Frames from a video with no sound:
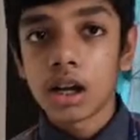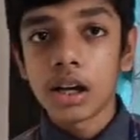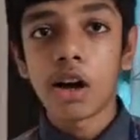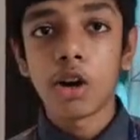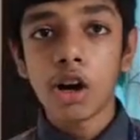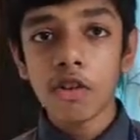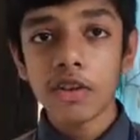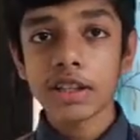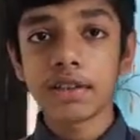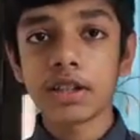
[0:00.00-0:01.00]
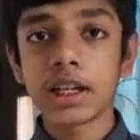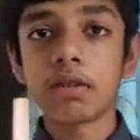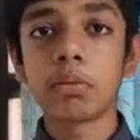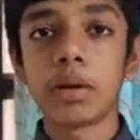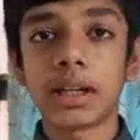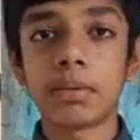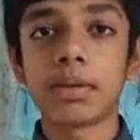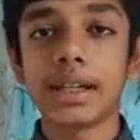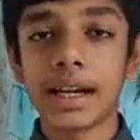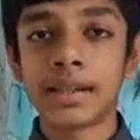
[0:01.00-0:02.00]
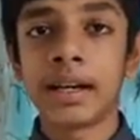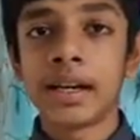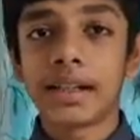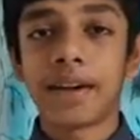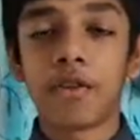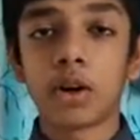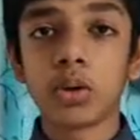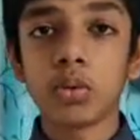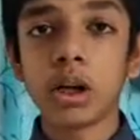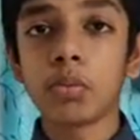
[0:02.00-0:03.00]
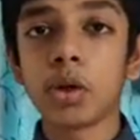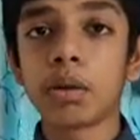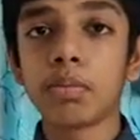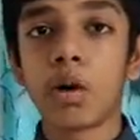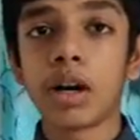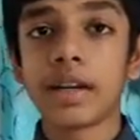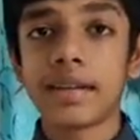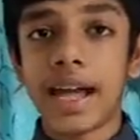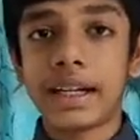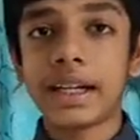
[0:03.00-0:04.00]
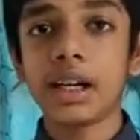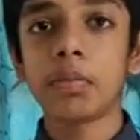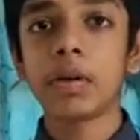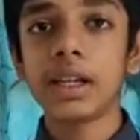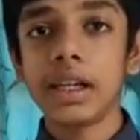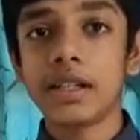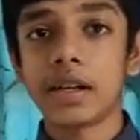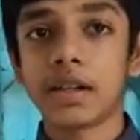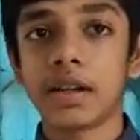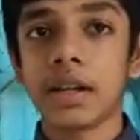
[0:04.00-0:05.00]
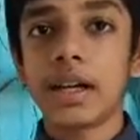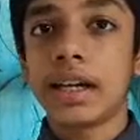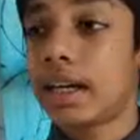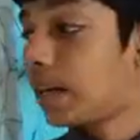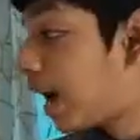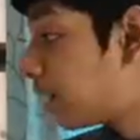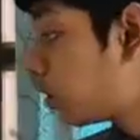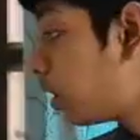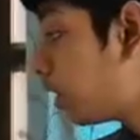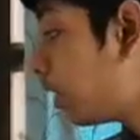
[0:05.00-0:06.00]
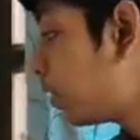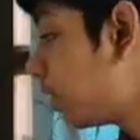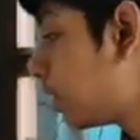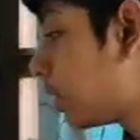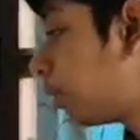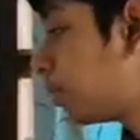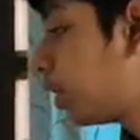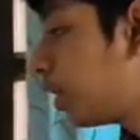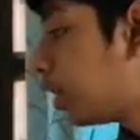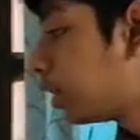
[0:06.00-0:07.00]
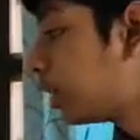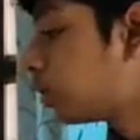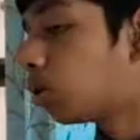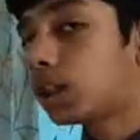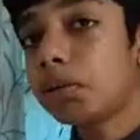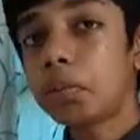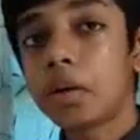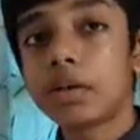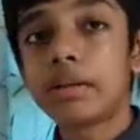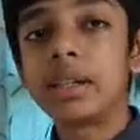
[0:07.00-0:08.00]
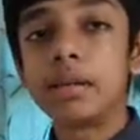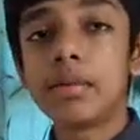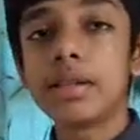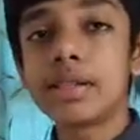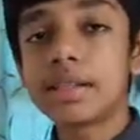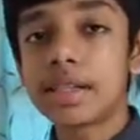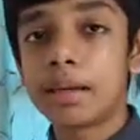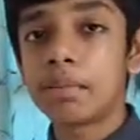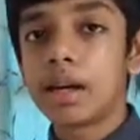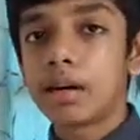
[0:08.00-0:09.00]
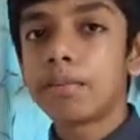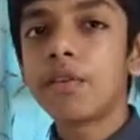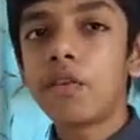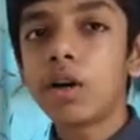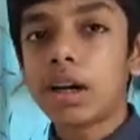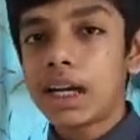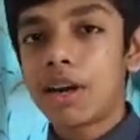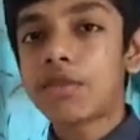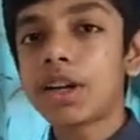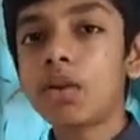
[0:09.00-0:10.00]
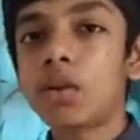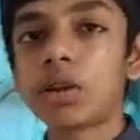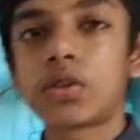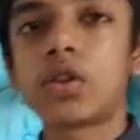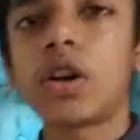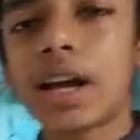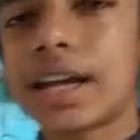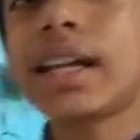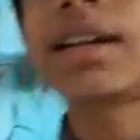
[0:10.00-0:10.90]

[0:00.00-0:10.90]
Now, law of conservation of momentum states that for two or more bodies acting upon each other in an isolated system, the total momentum remains the same before and after the collision or any